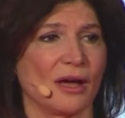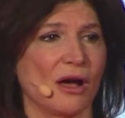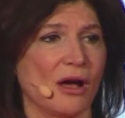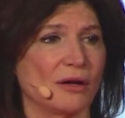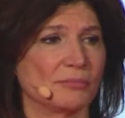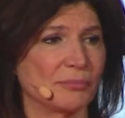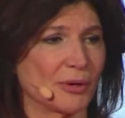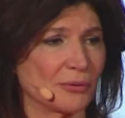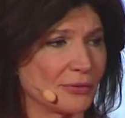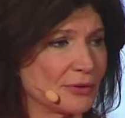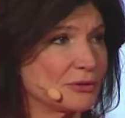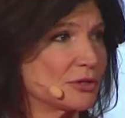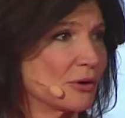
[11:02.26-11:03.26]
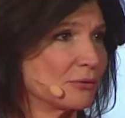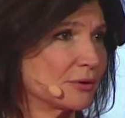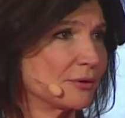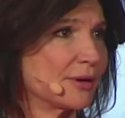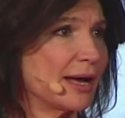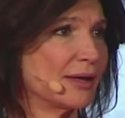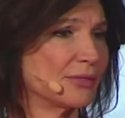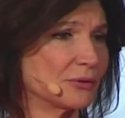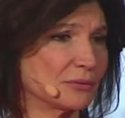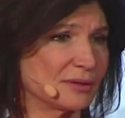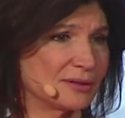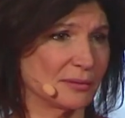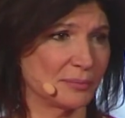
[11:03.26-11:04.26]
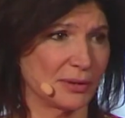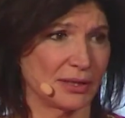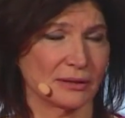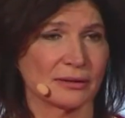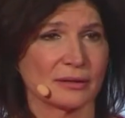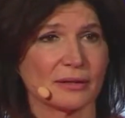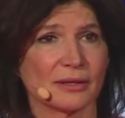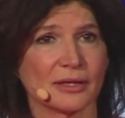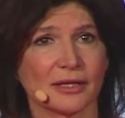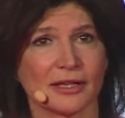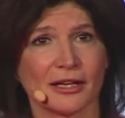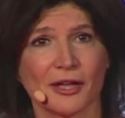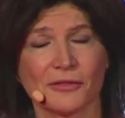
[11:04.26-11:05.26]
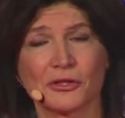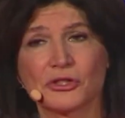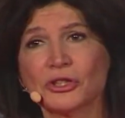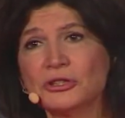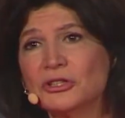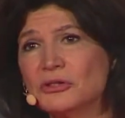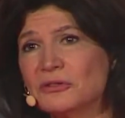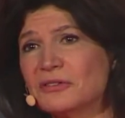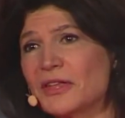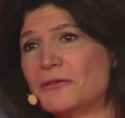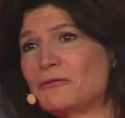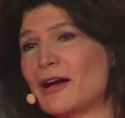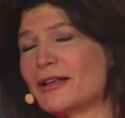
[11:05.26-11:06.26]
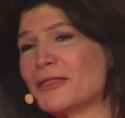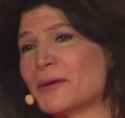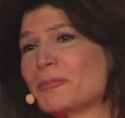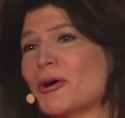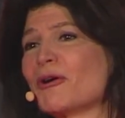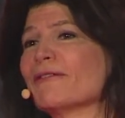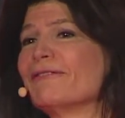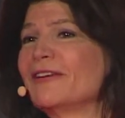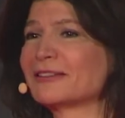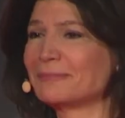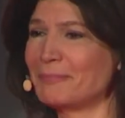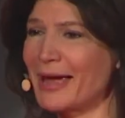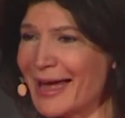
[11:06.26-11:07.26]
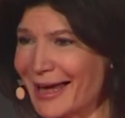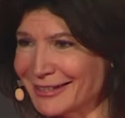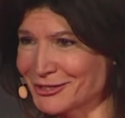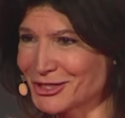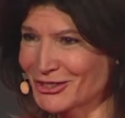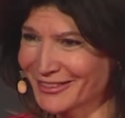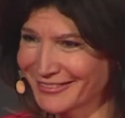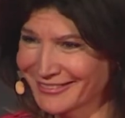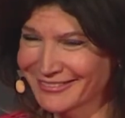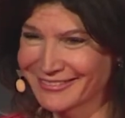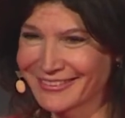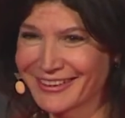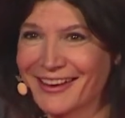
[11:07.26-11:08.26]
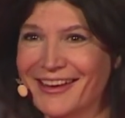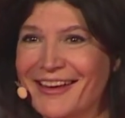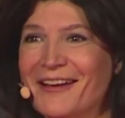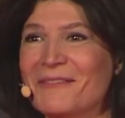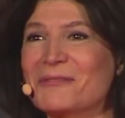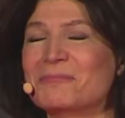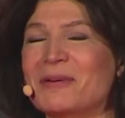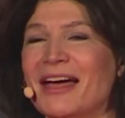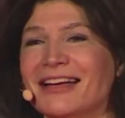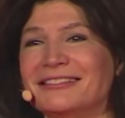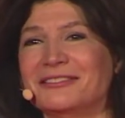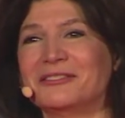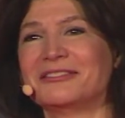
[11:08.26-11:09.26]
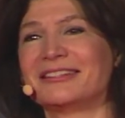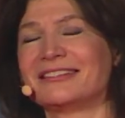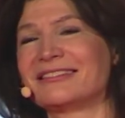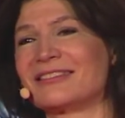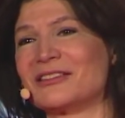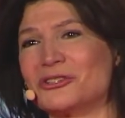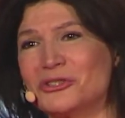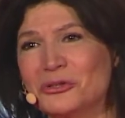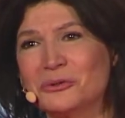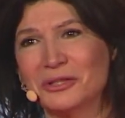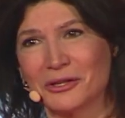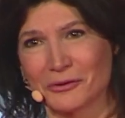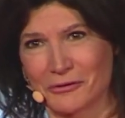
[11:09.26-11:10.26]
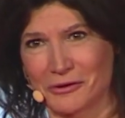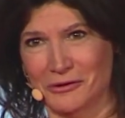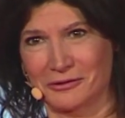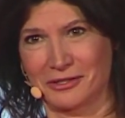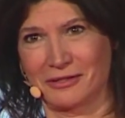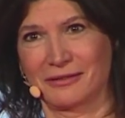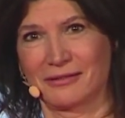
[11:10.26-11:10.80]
on both the donor and the recipient. The good news, they find the perfect match. The bad news, it's the two-year-old.